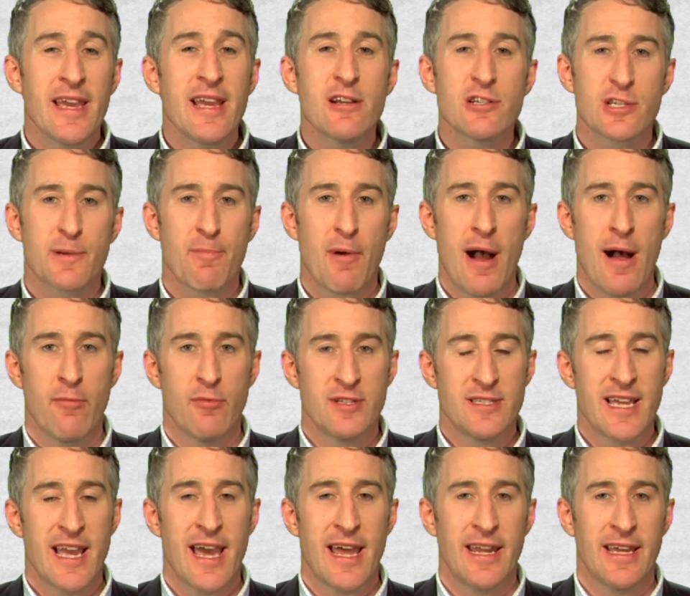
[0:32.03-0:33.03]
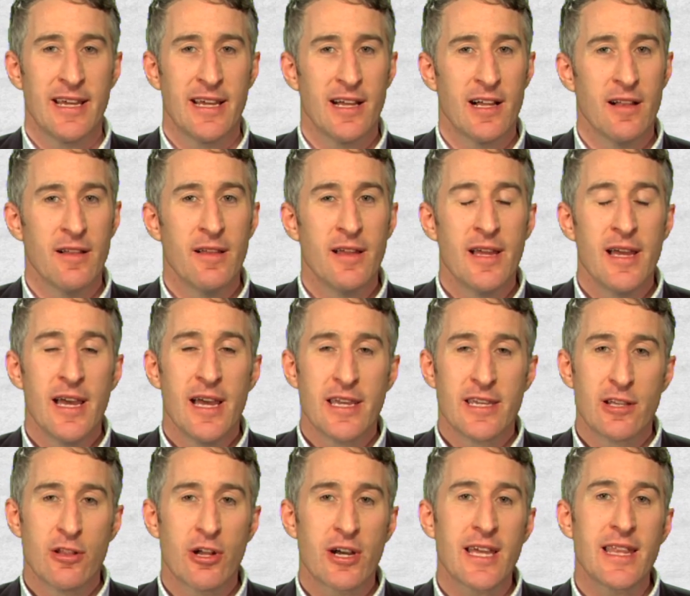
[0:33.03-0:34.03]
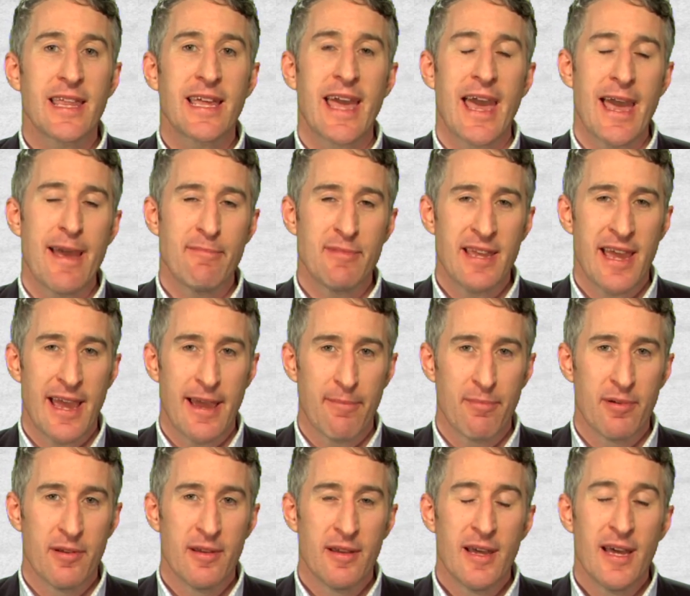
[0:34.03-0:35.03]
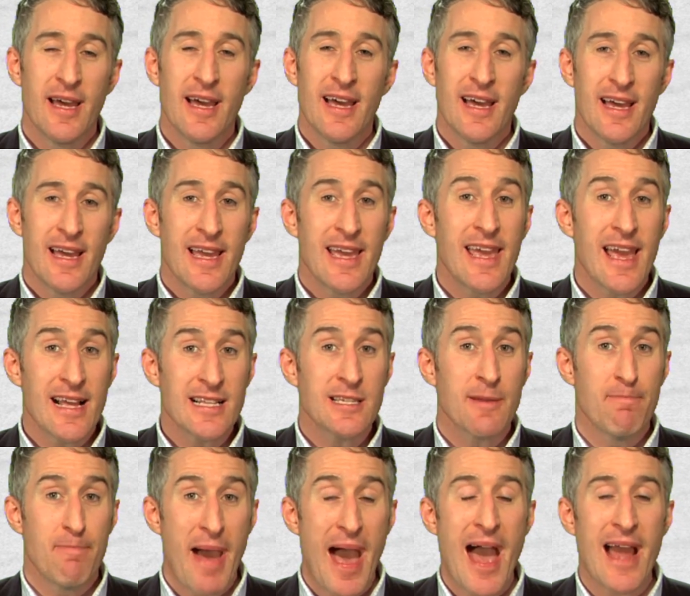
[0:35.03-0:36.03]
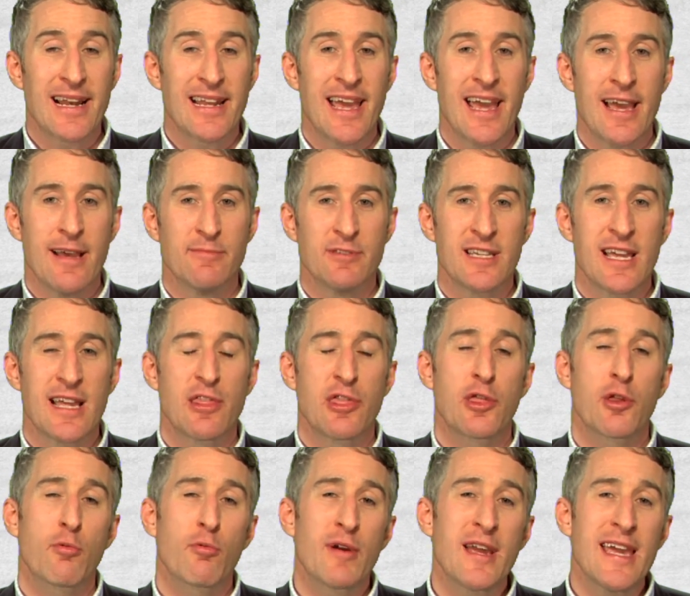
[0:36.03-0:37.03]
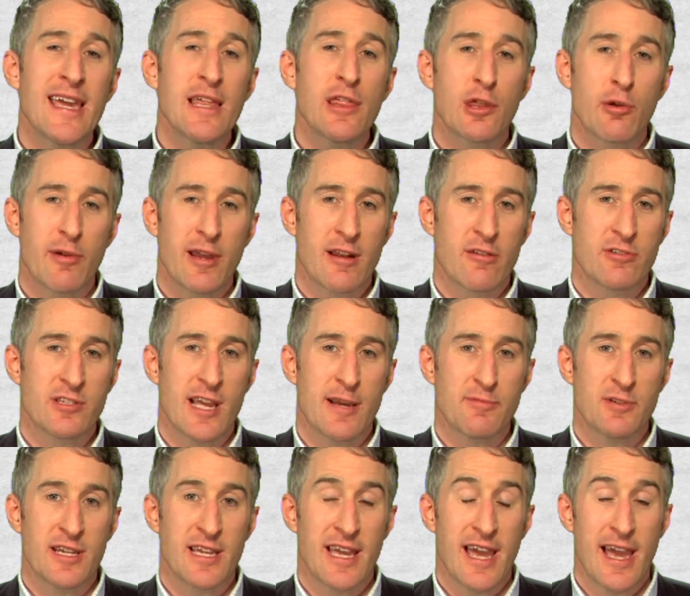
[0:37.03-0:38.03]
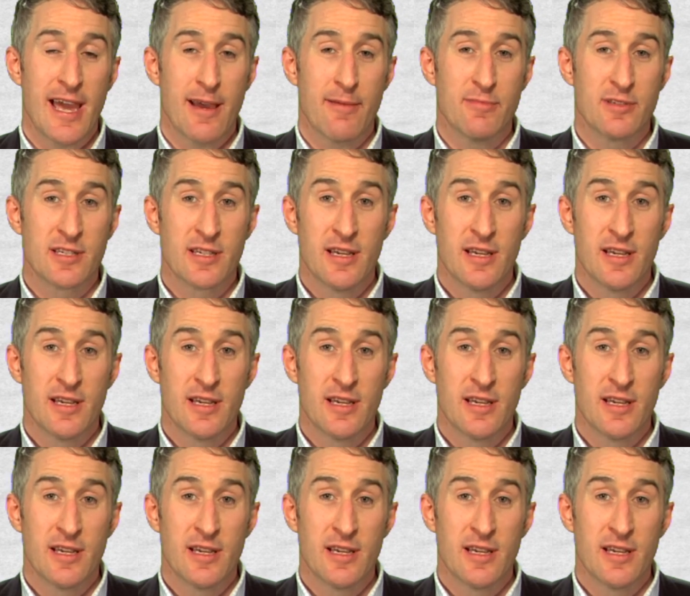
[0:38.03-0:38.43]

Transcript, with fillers: Now here's the problem with Tannehill. You look at the game tape, he had some bad games. He had three three interception games.